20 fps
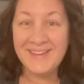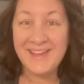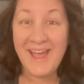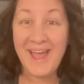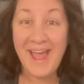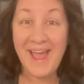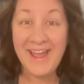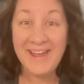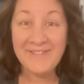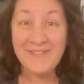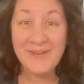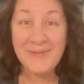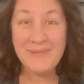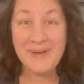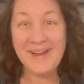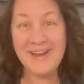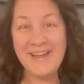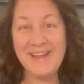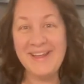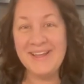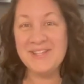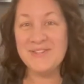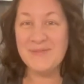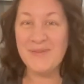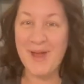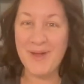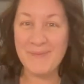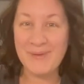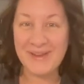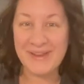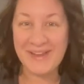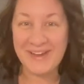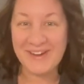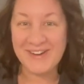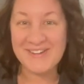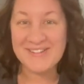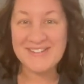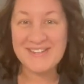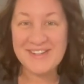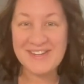Hey everybody, it's Robin
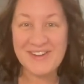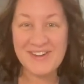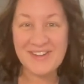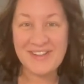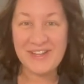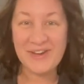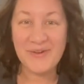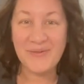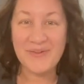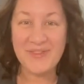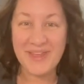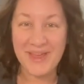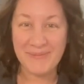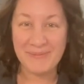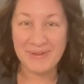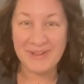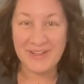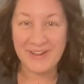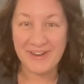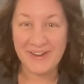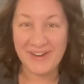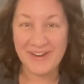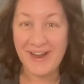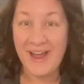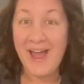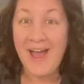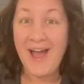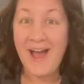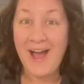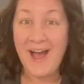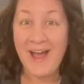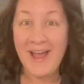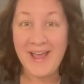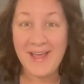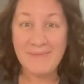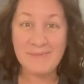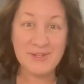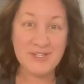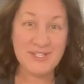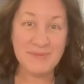here, Senior Leader with Epicure. I
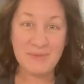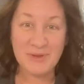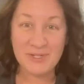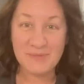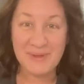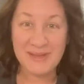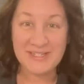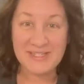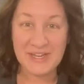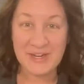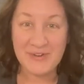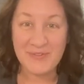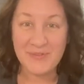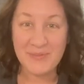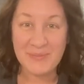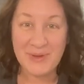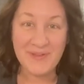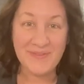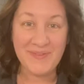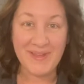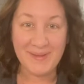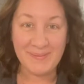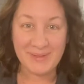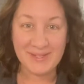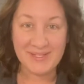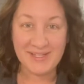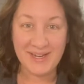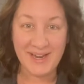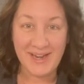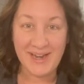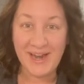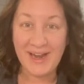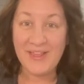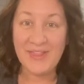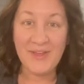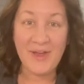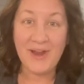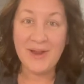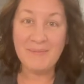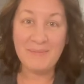am just about to make dinner for my family tonight, and I
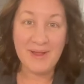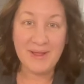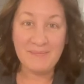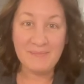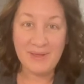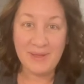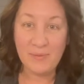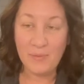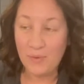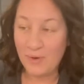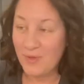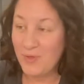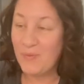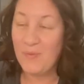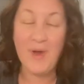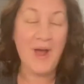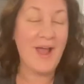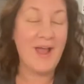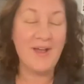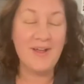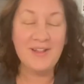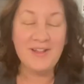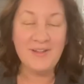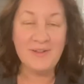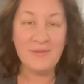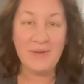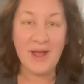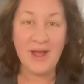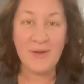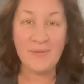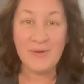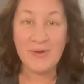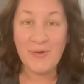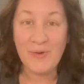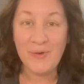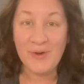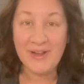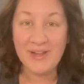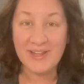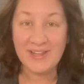thought it might be worthwhile
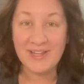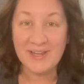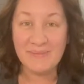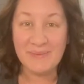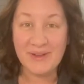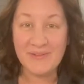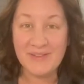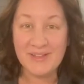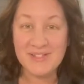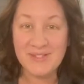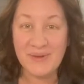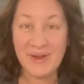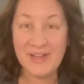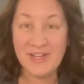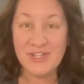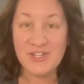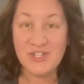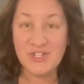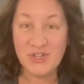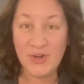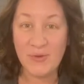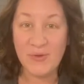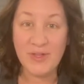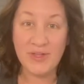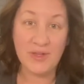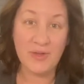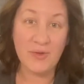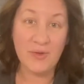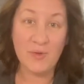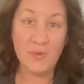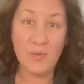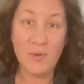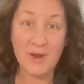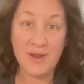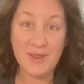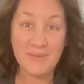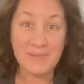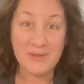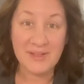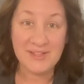recording a little bit of it so I could show you one of
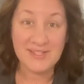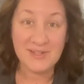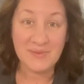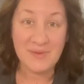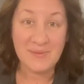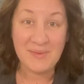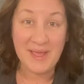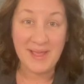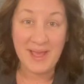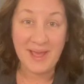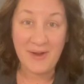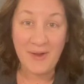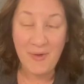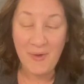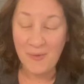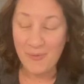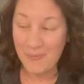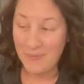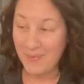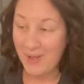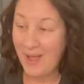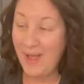the meals that we make at home.